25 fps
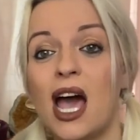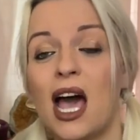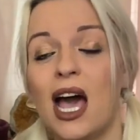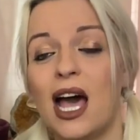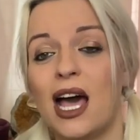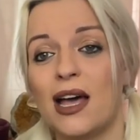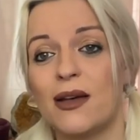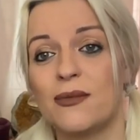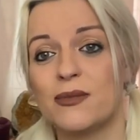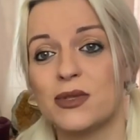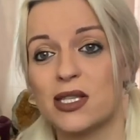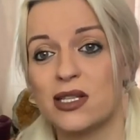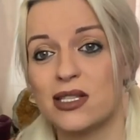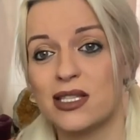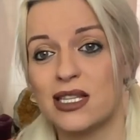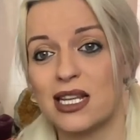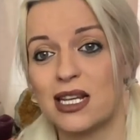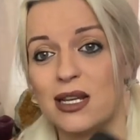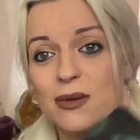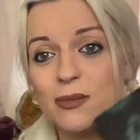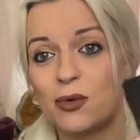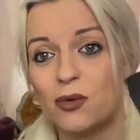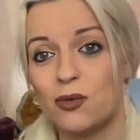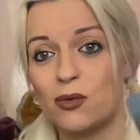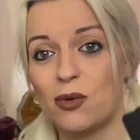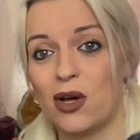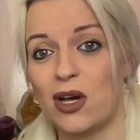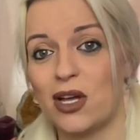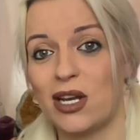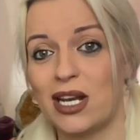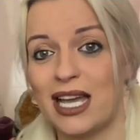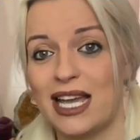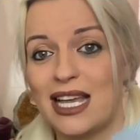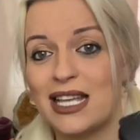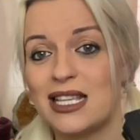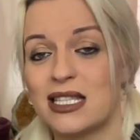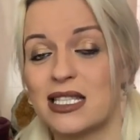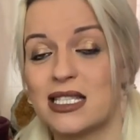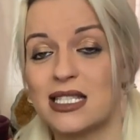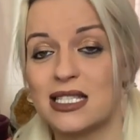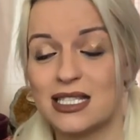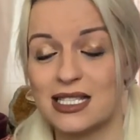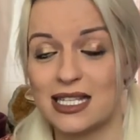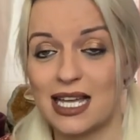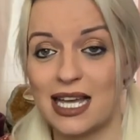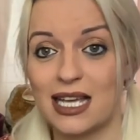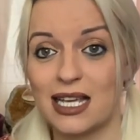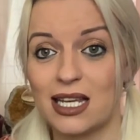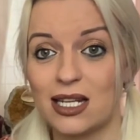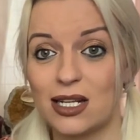So deck number one and
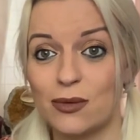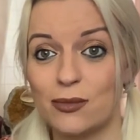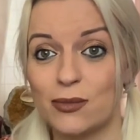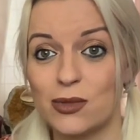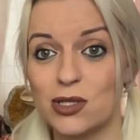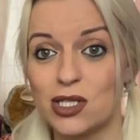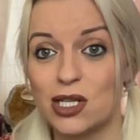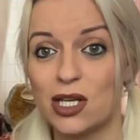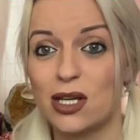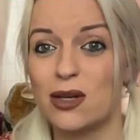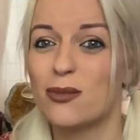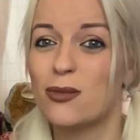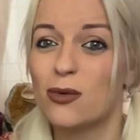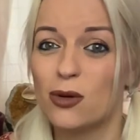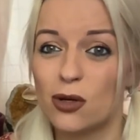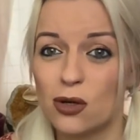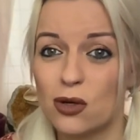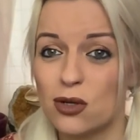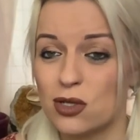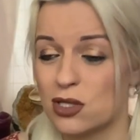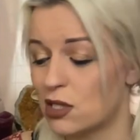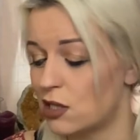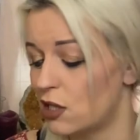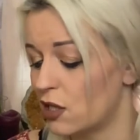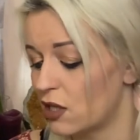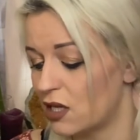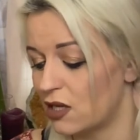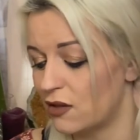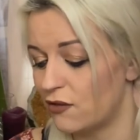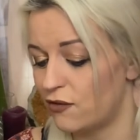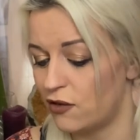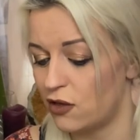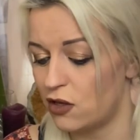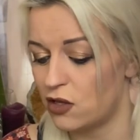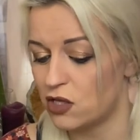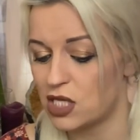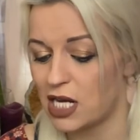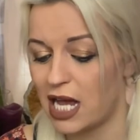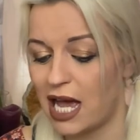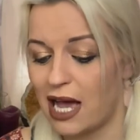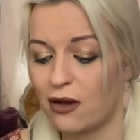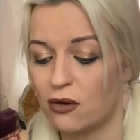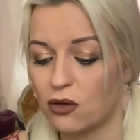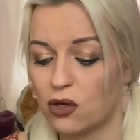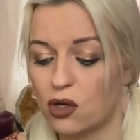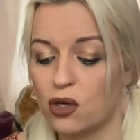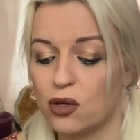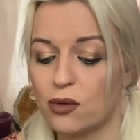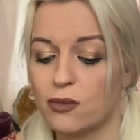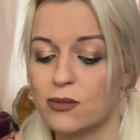deck number two. We'll also look at future
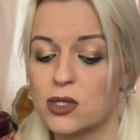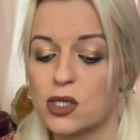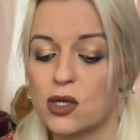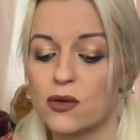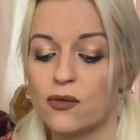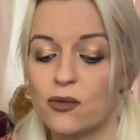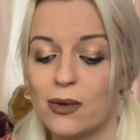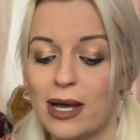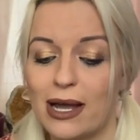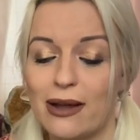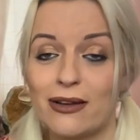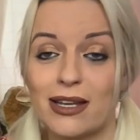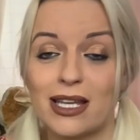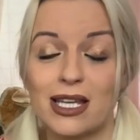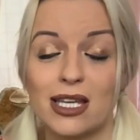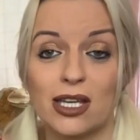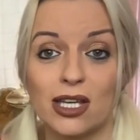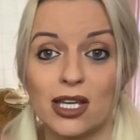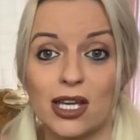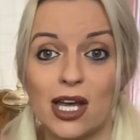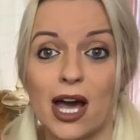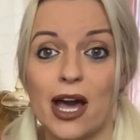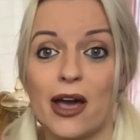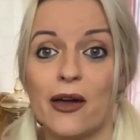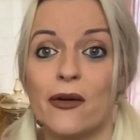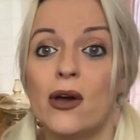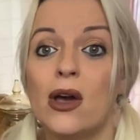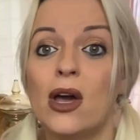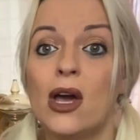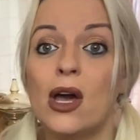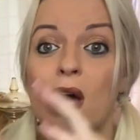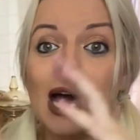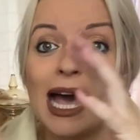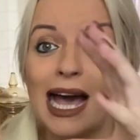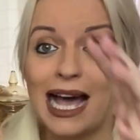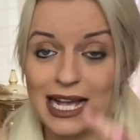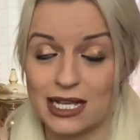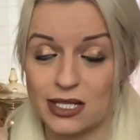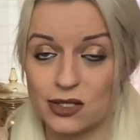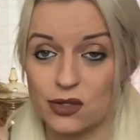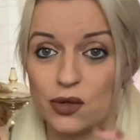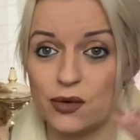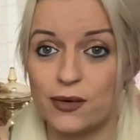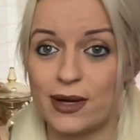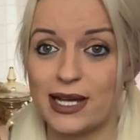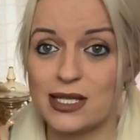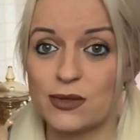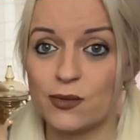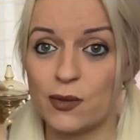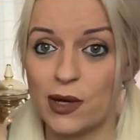outcomes of where it can go. As
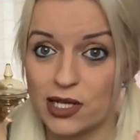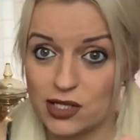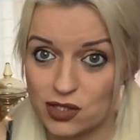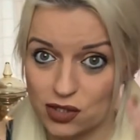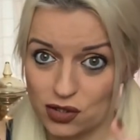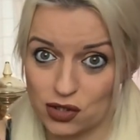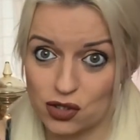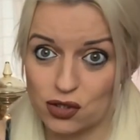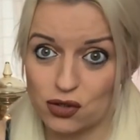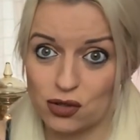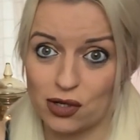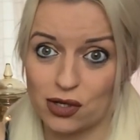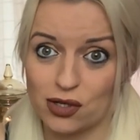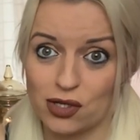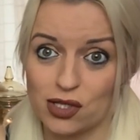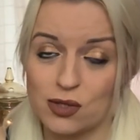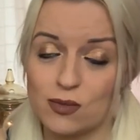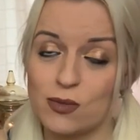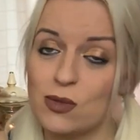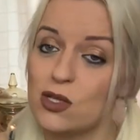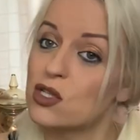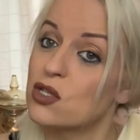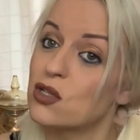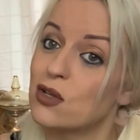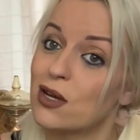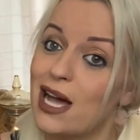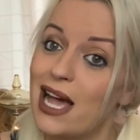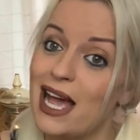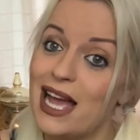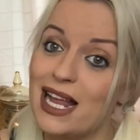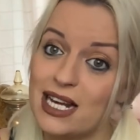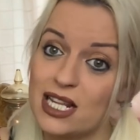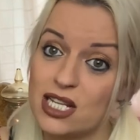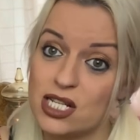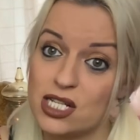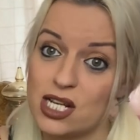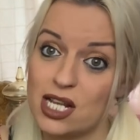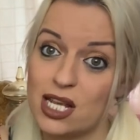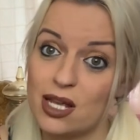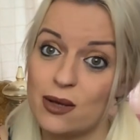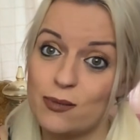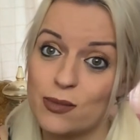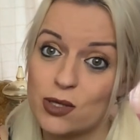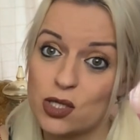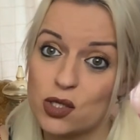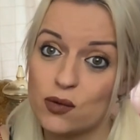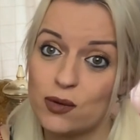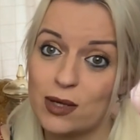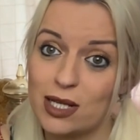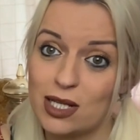always, works on the strongest mutual energy
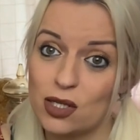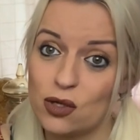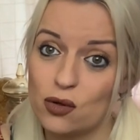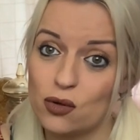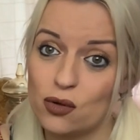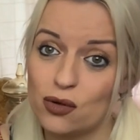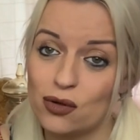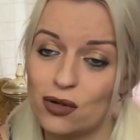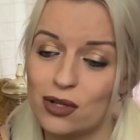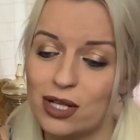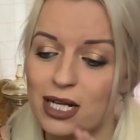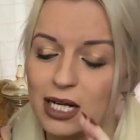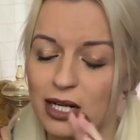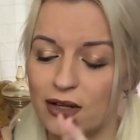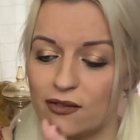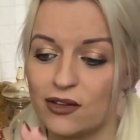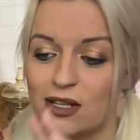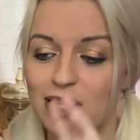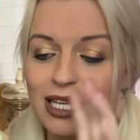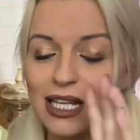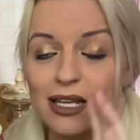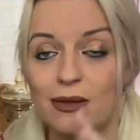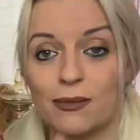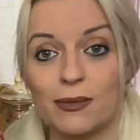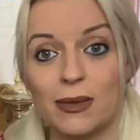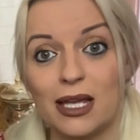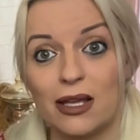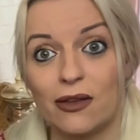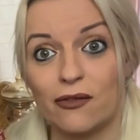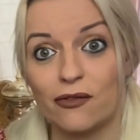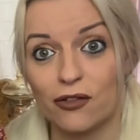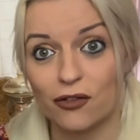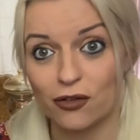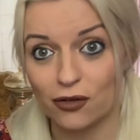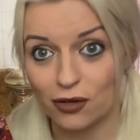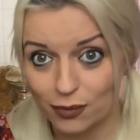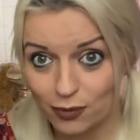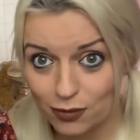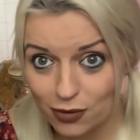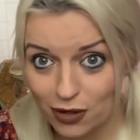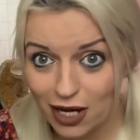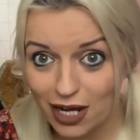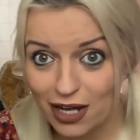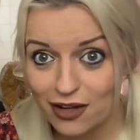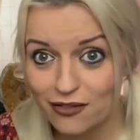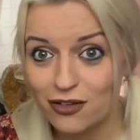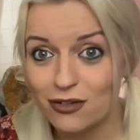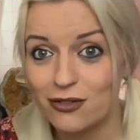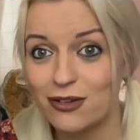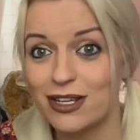between you all. And if you need me for a
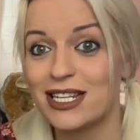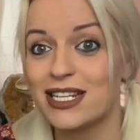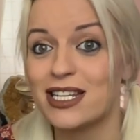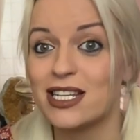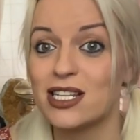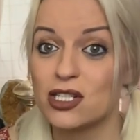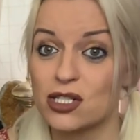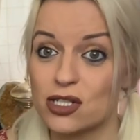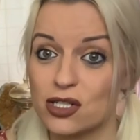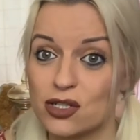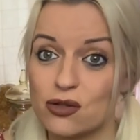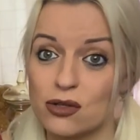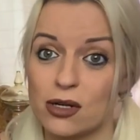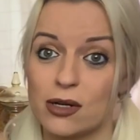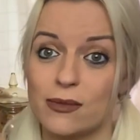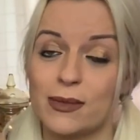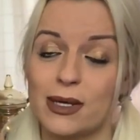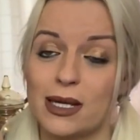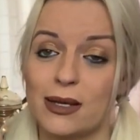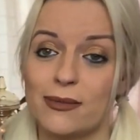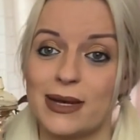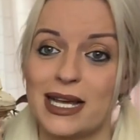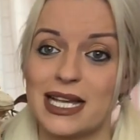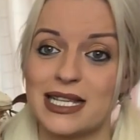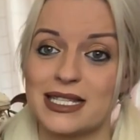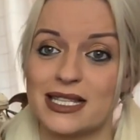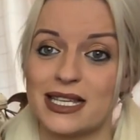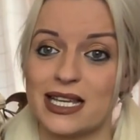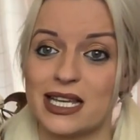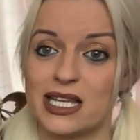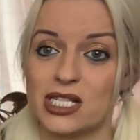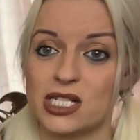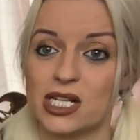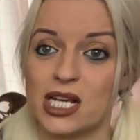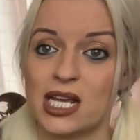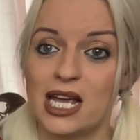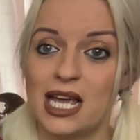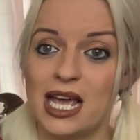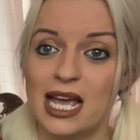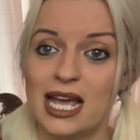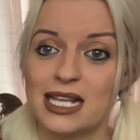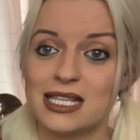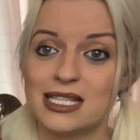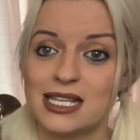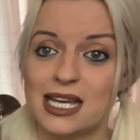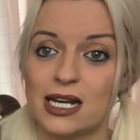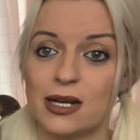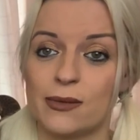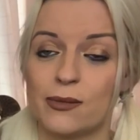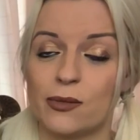private reading, just drop me a message.
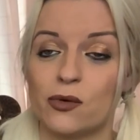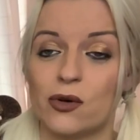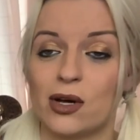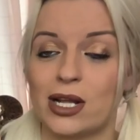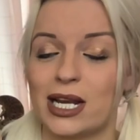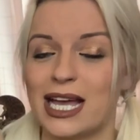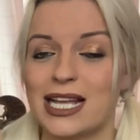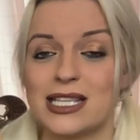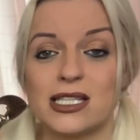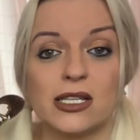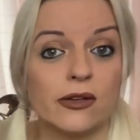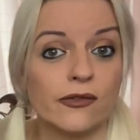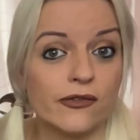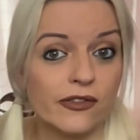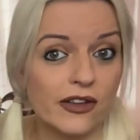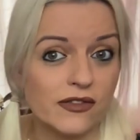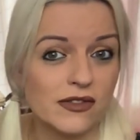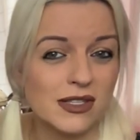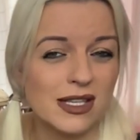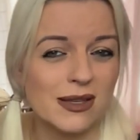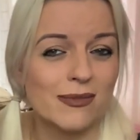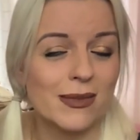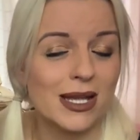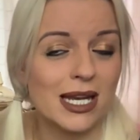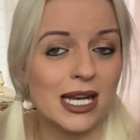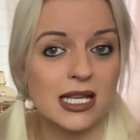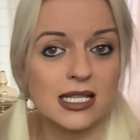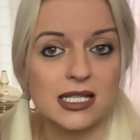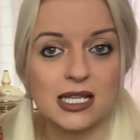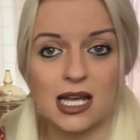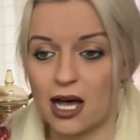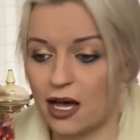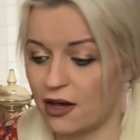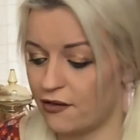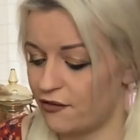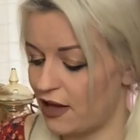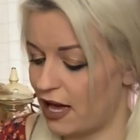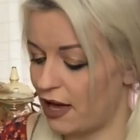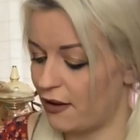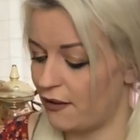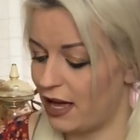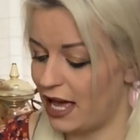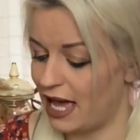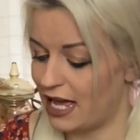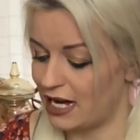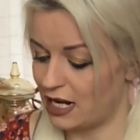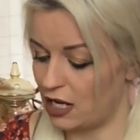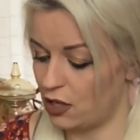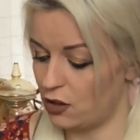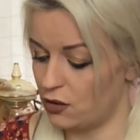Deck number one. I do 15 minutes, half hour,
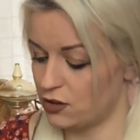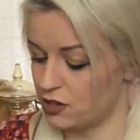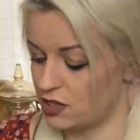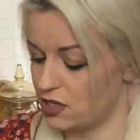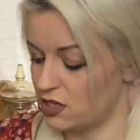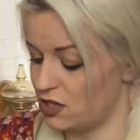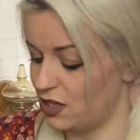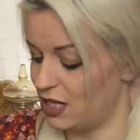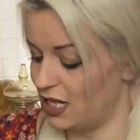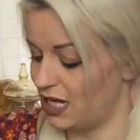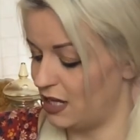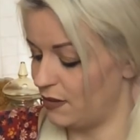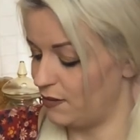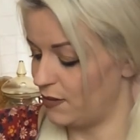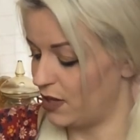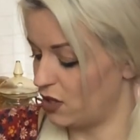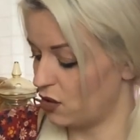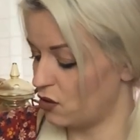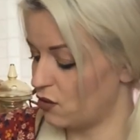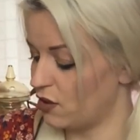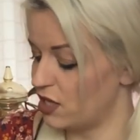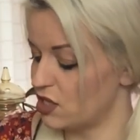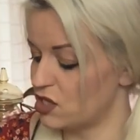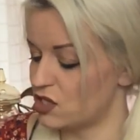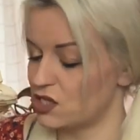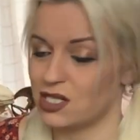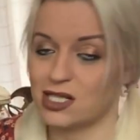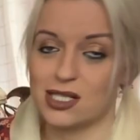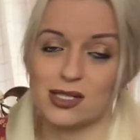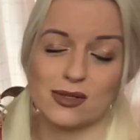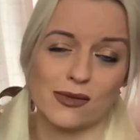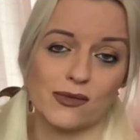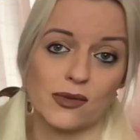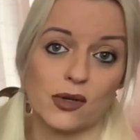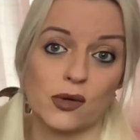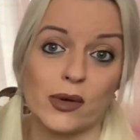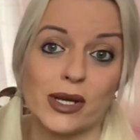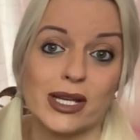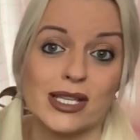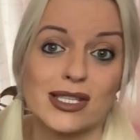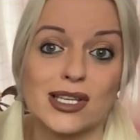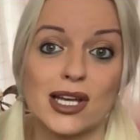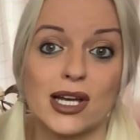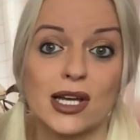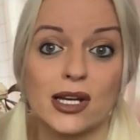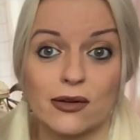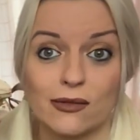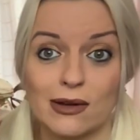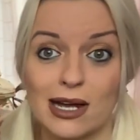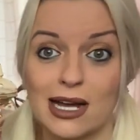and I also do email questions with a quick
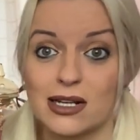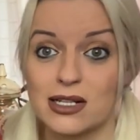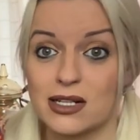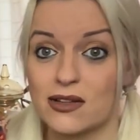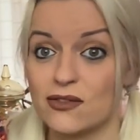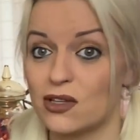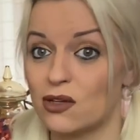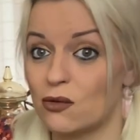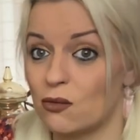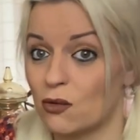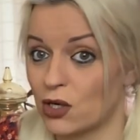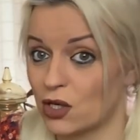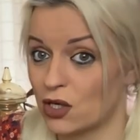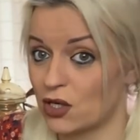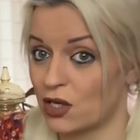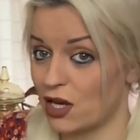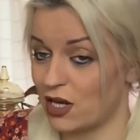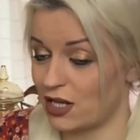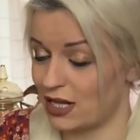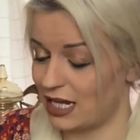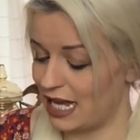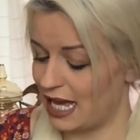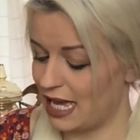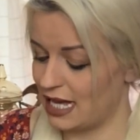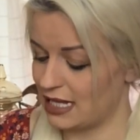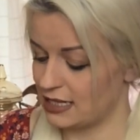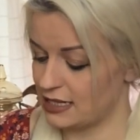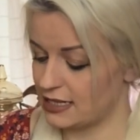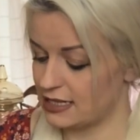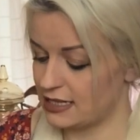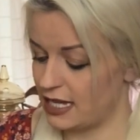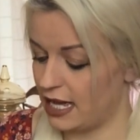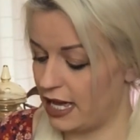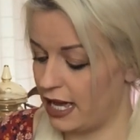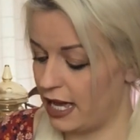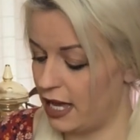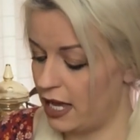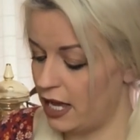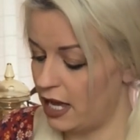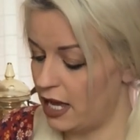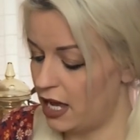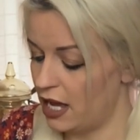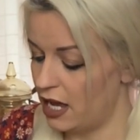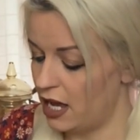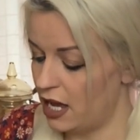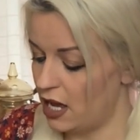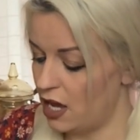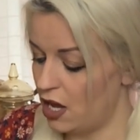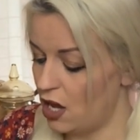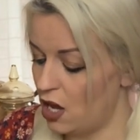turnaround if you want to know the answer
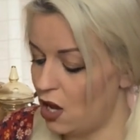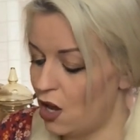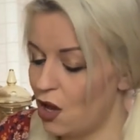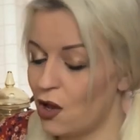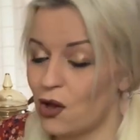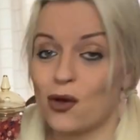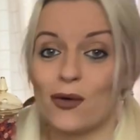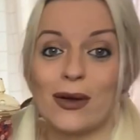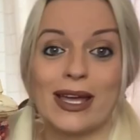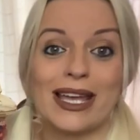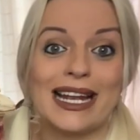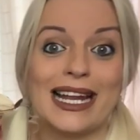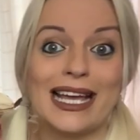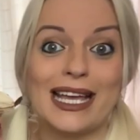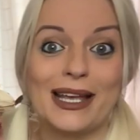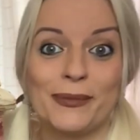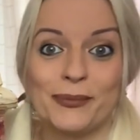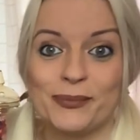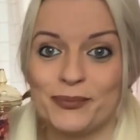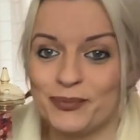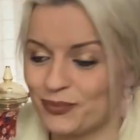quickly.